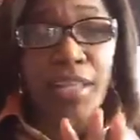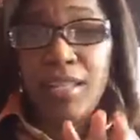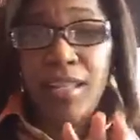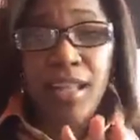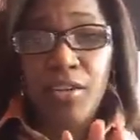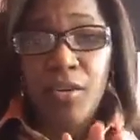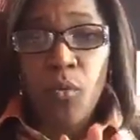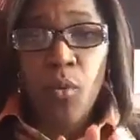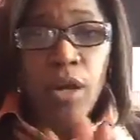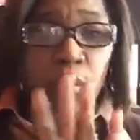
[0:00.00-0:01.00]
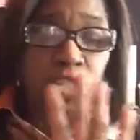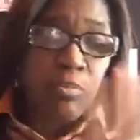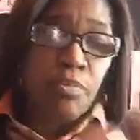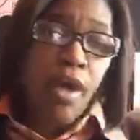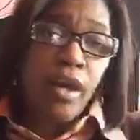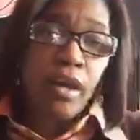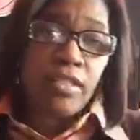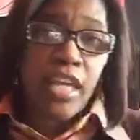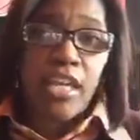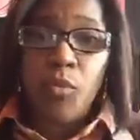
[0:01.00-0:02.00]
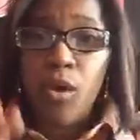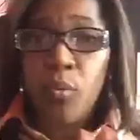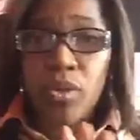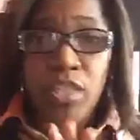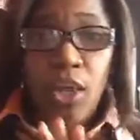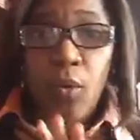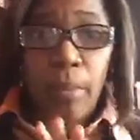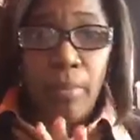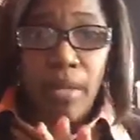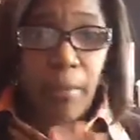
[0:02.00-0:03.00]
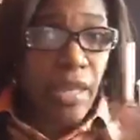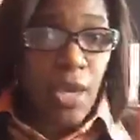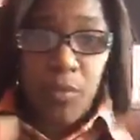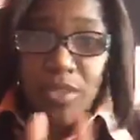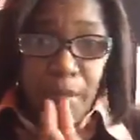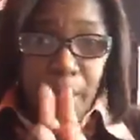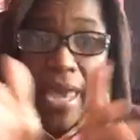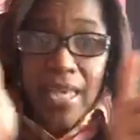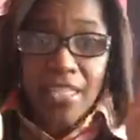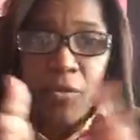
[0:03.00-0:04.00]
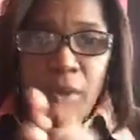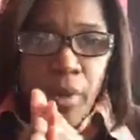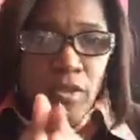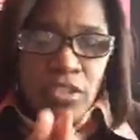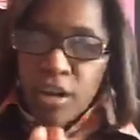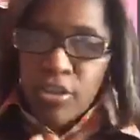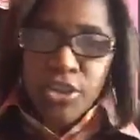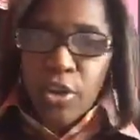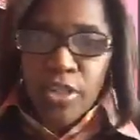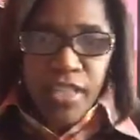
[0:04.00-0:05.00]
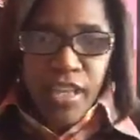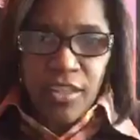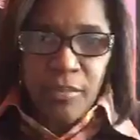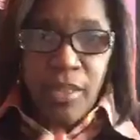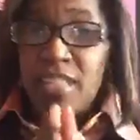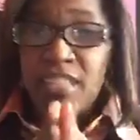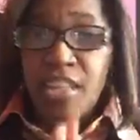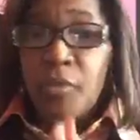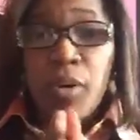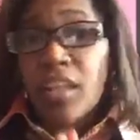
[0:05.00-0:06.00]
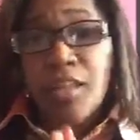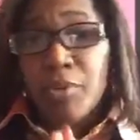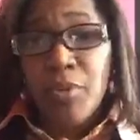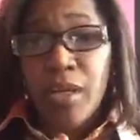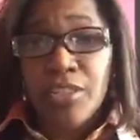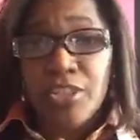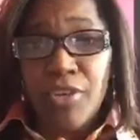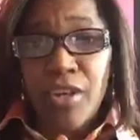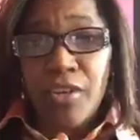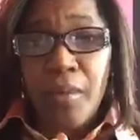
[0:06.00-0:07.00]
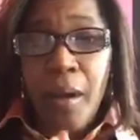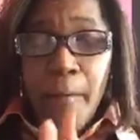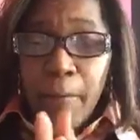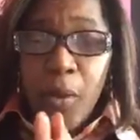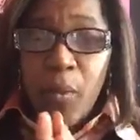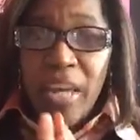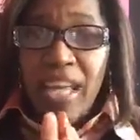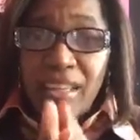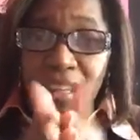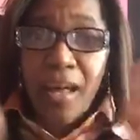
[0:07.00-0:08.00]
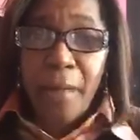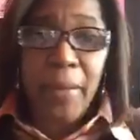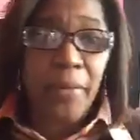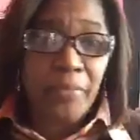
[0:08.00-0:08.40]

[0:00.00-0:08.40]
in another. One went to products and then one went to equipment. I mean, it was amazing. We both started the journey together because neither one of them knew Illustrator. But when we ended up,